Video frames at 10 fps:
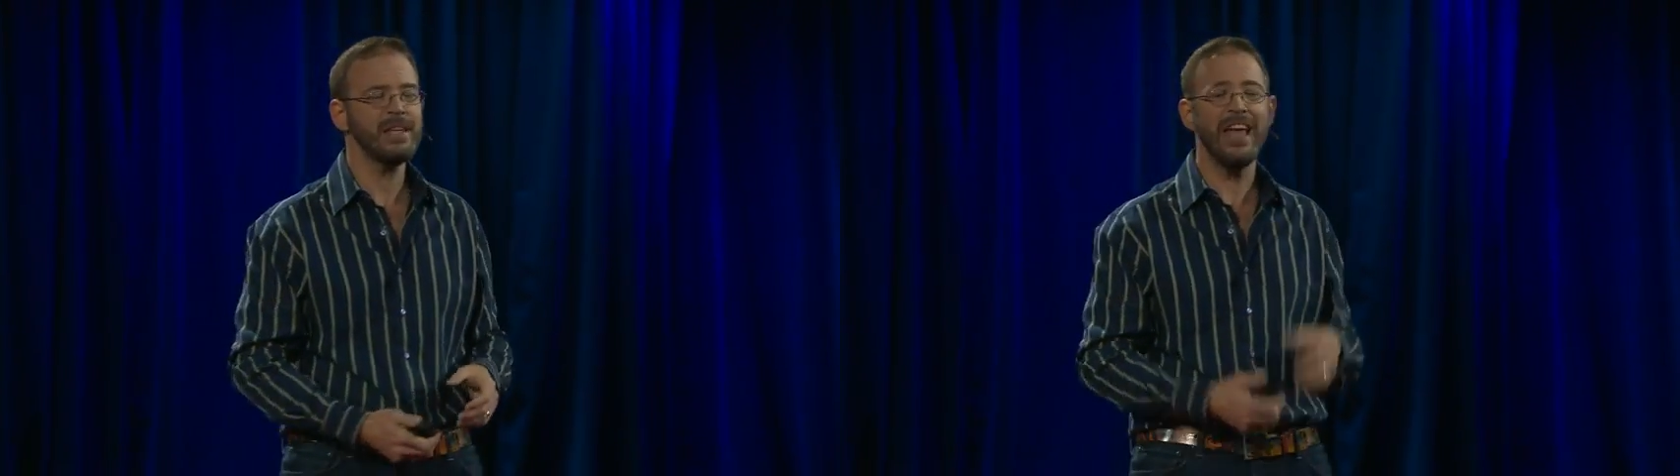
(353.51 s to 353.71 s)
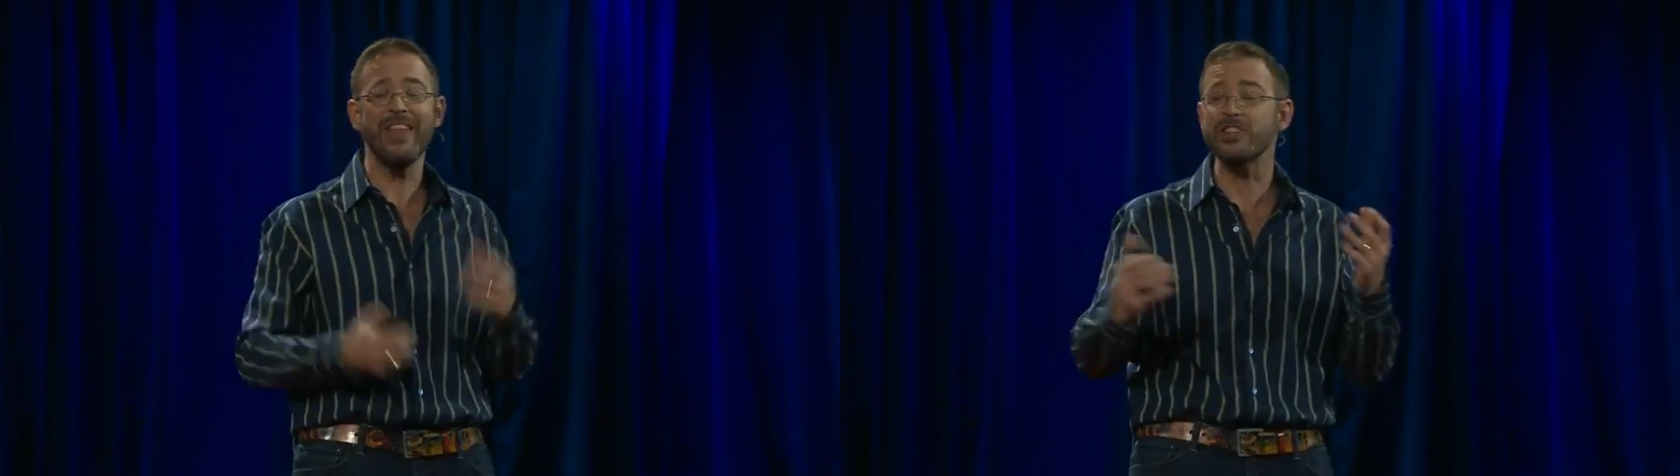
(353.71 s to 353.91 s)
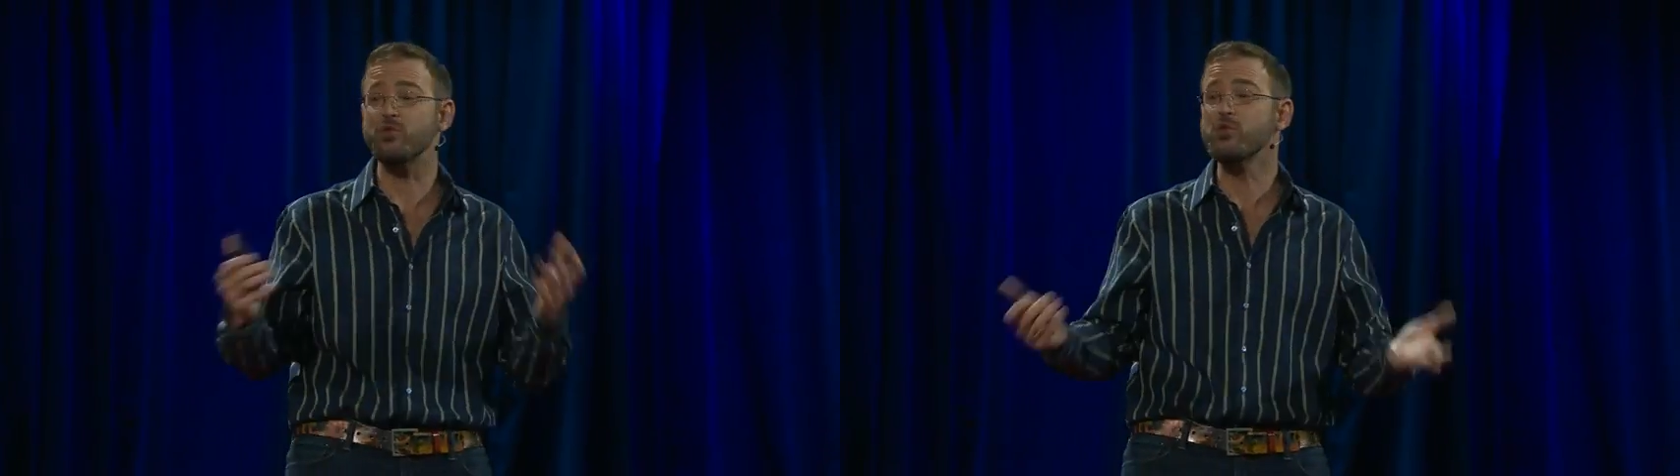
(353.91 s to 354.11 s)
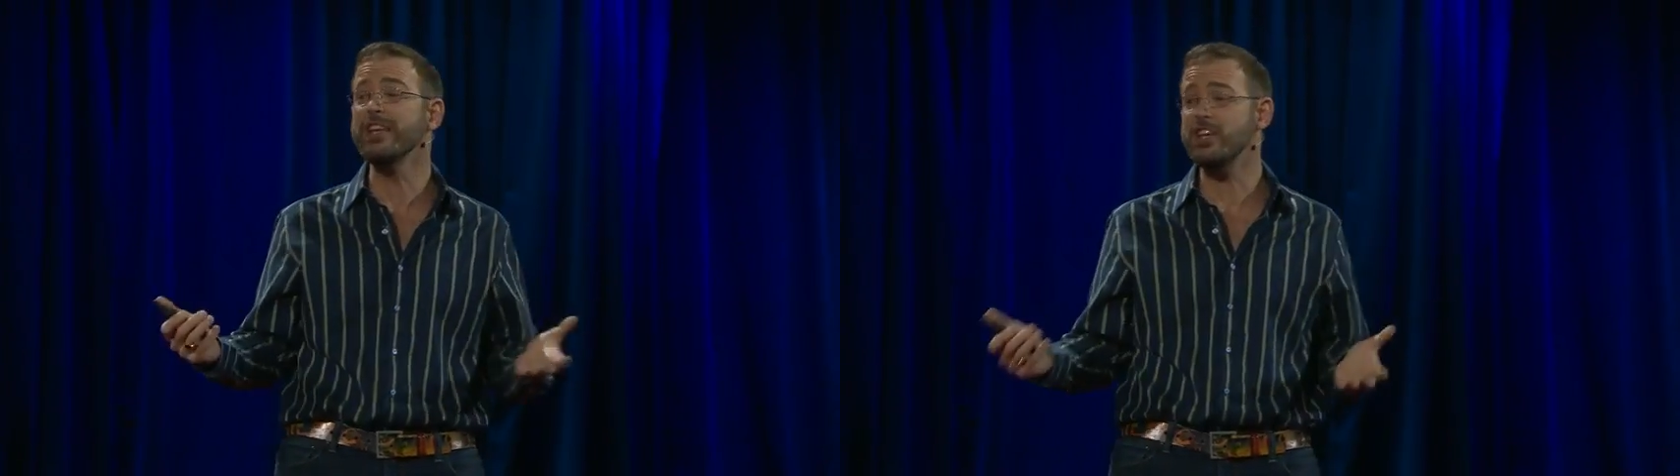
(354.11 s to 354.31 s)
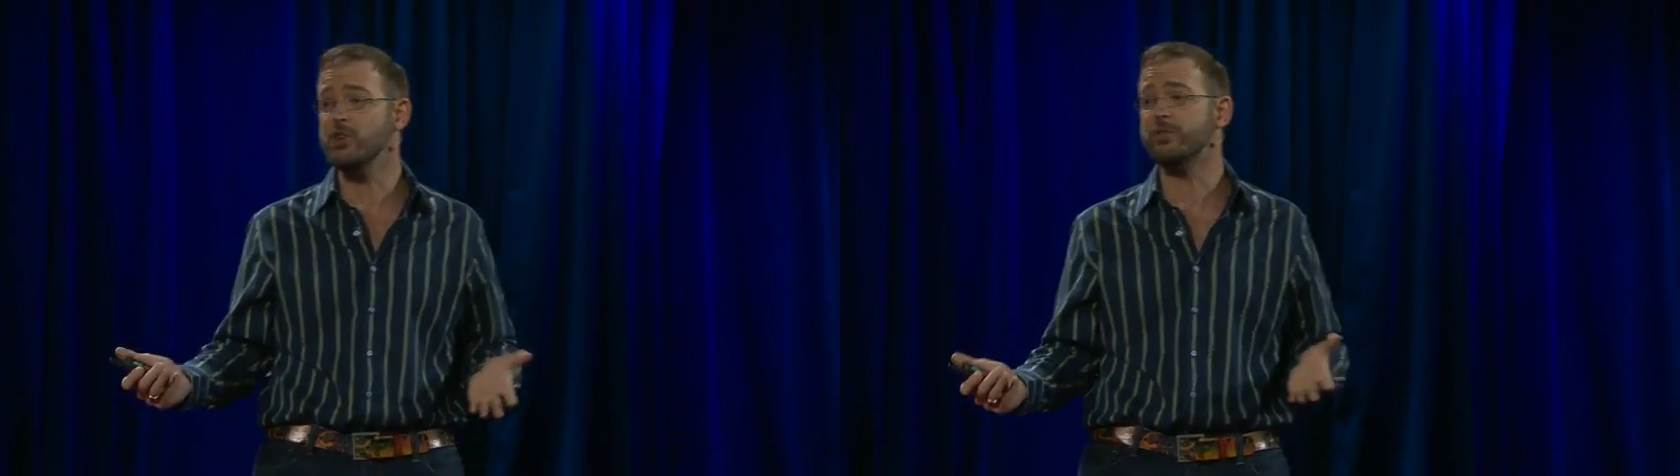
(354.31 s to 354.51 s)
And that's
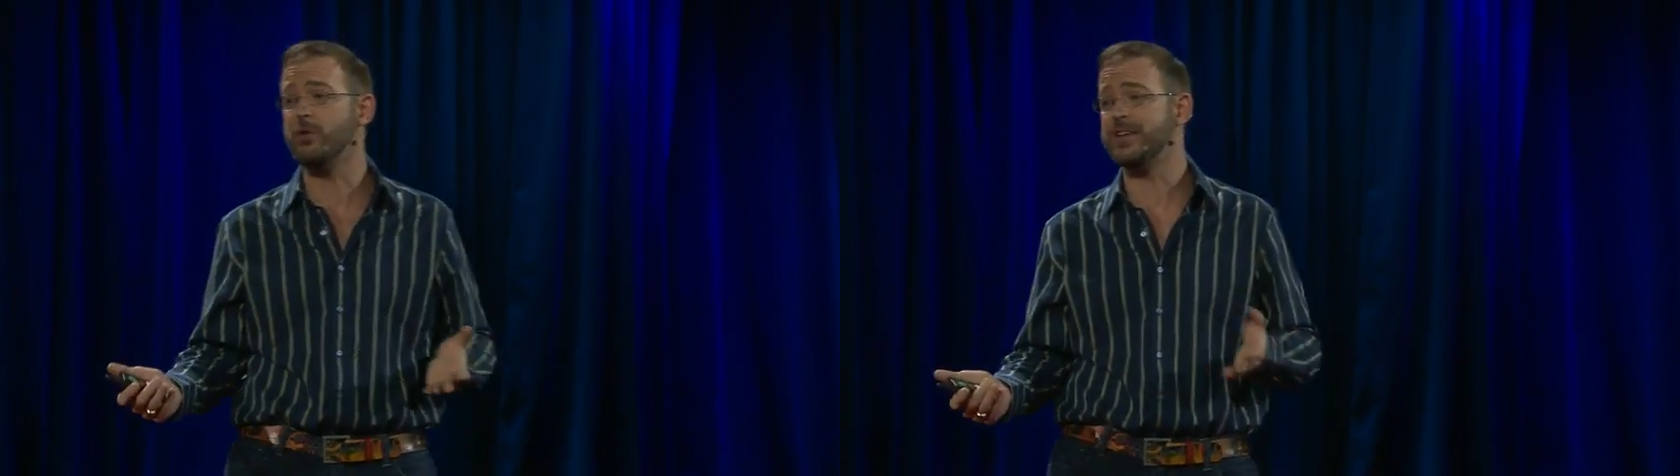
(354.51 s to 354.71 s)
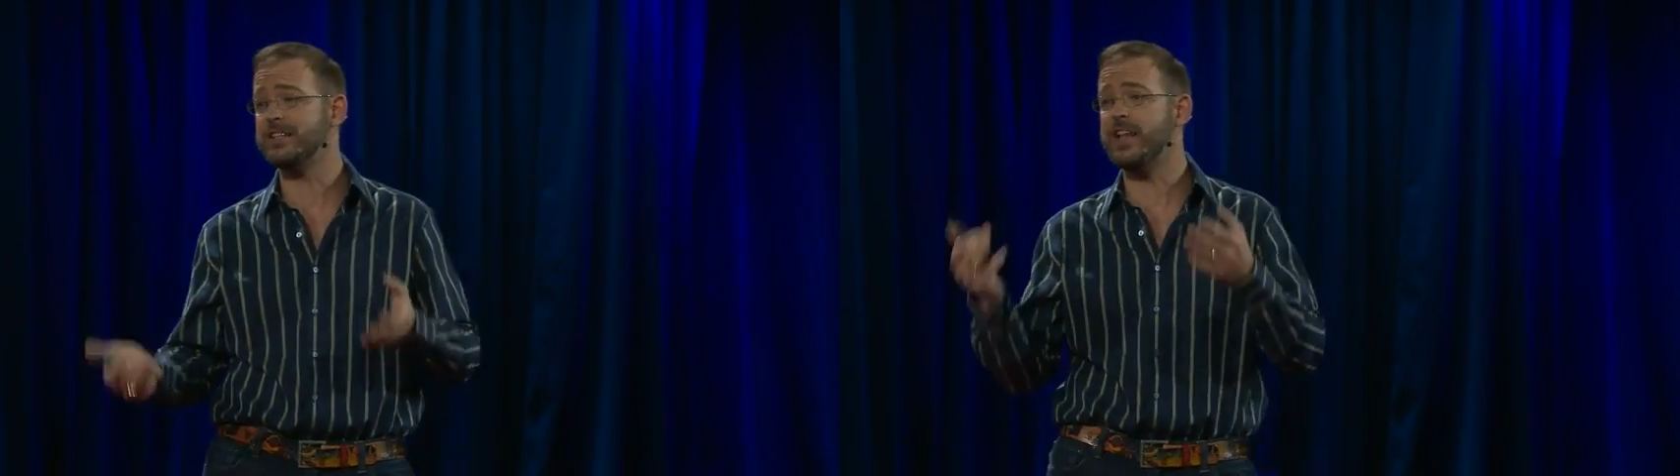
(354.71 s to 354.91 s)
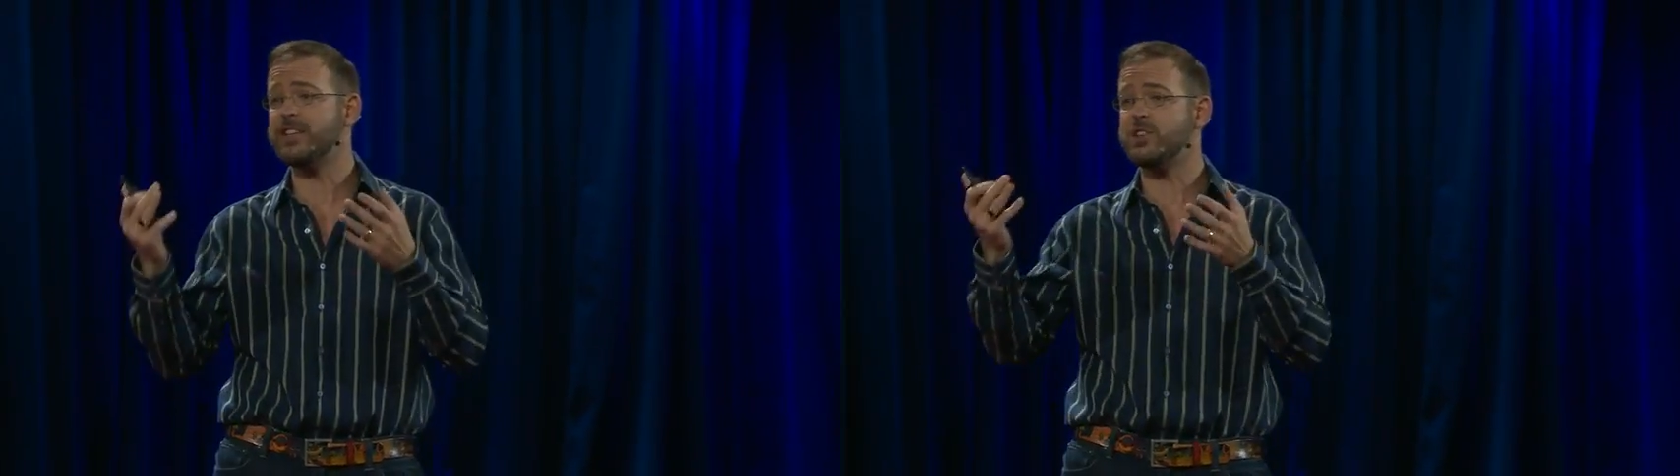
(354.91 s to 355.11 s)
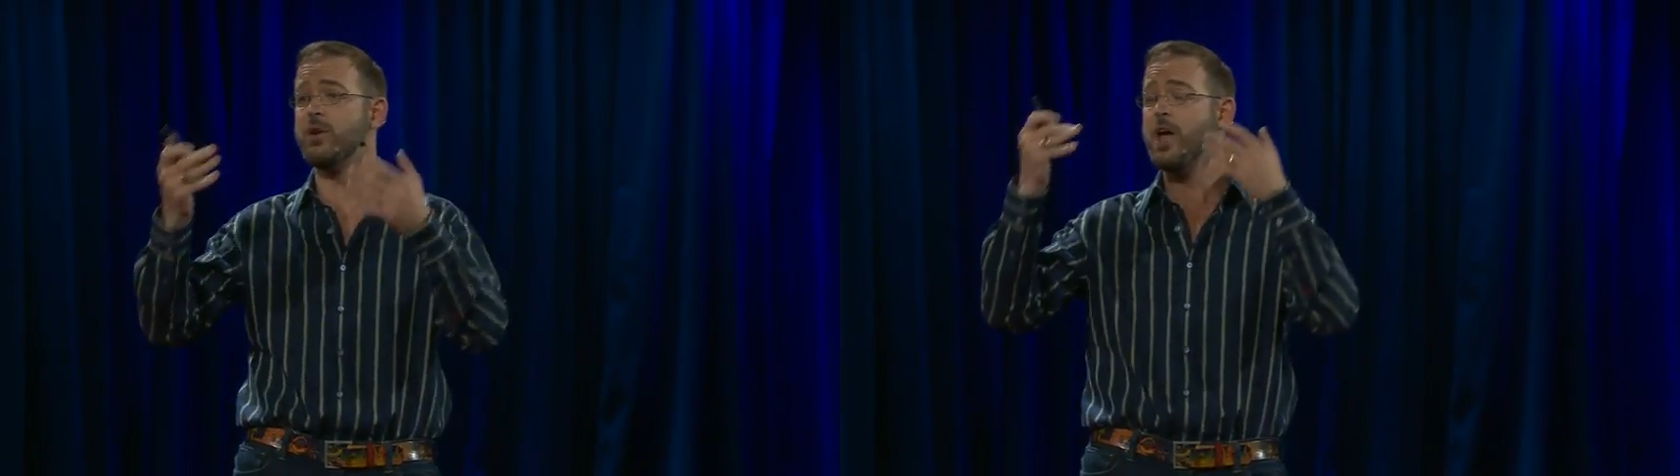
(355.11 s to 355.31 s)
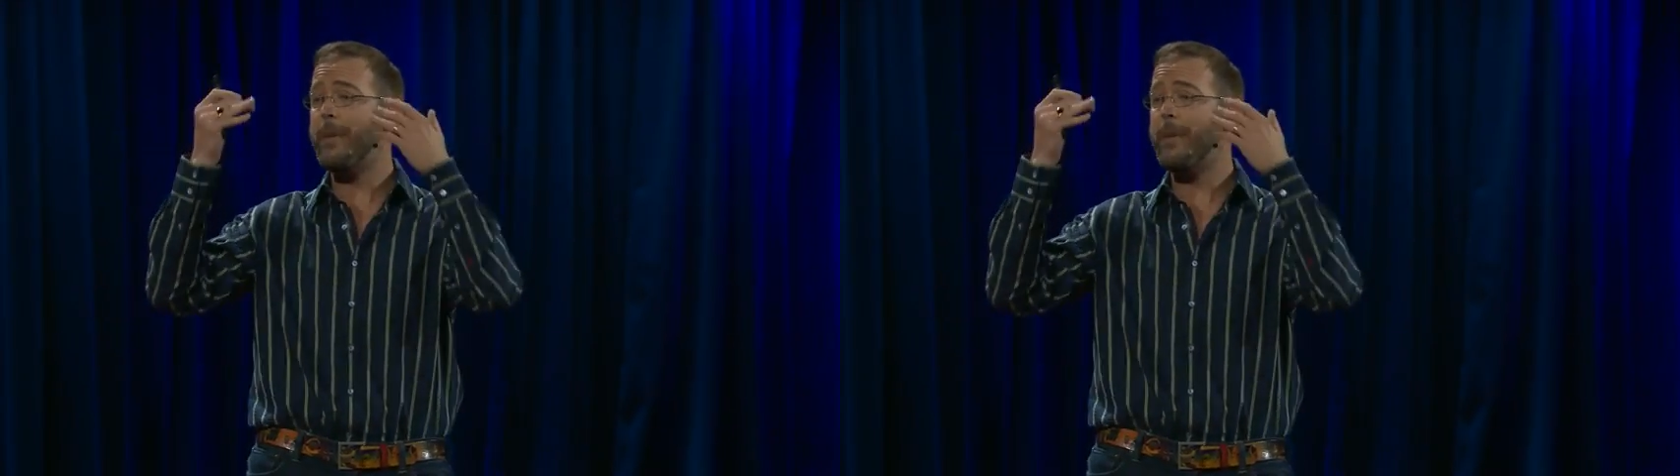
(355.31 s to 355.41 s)
really useful because it lets you